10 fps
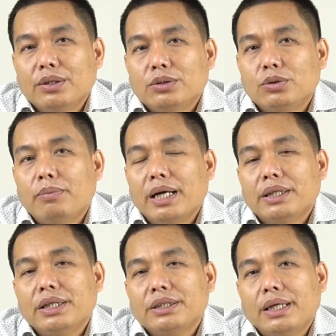So
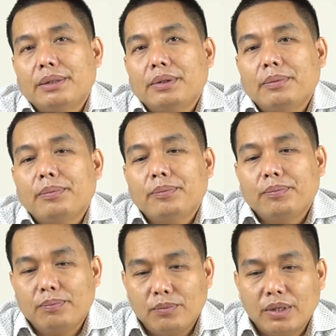Bangladesh has
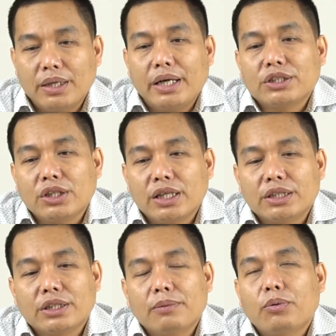a national
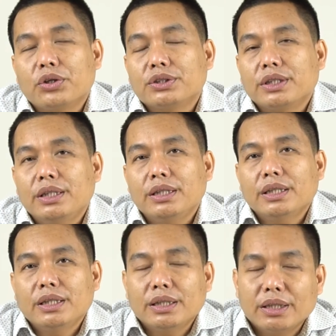cultural policy
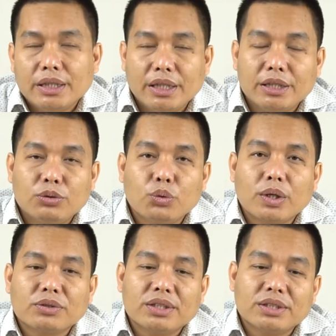in
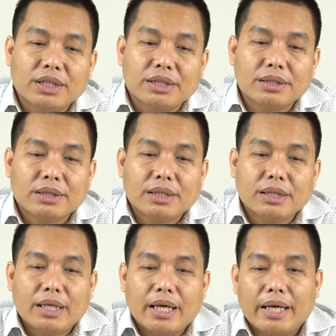2006,
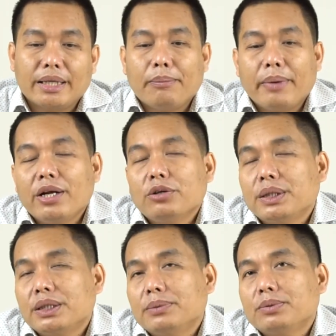and the main
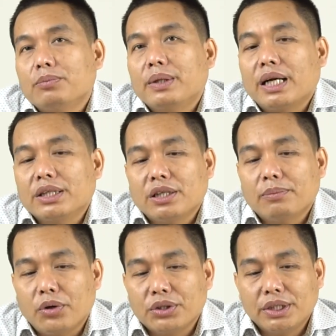objectives of the cultural
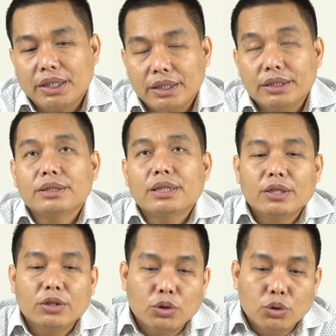policy is
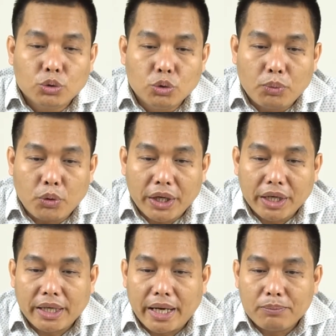to
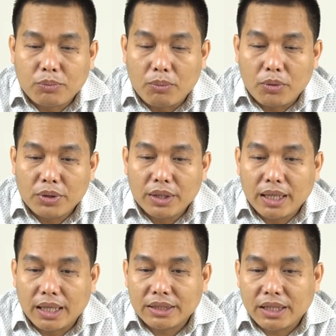protect and promote
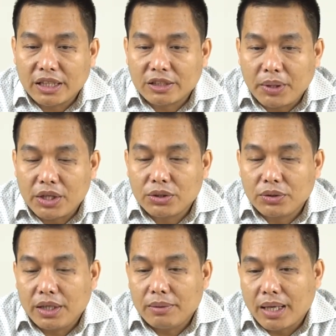cultural
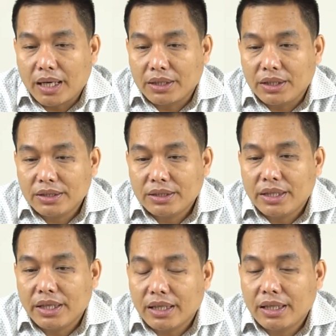expression in Bangladesh
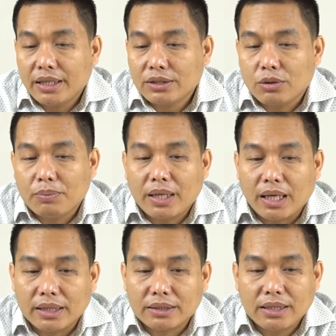regardless of
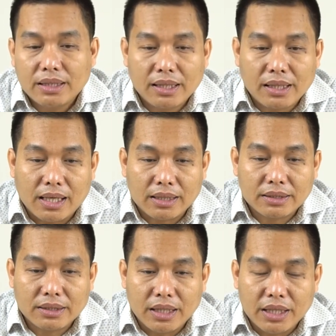caste,
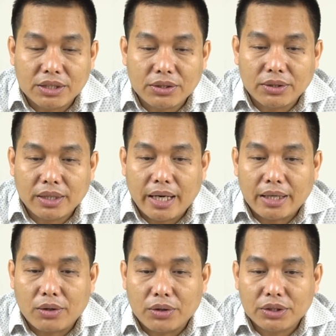class, religion and
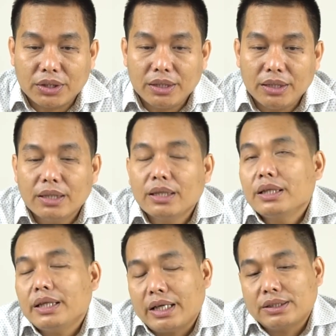origin,
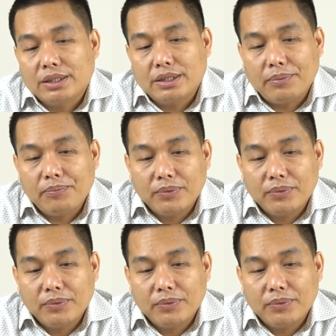etc.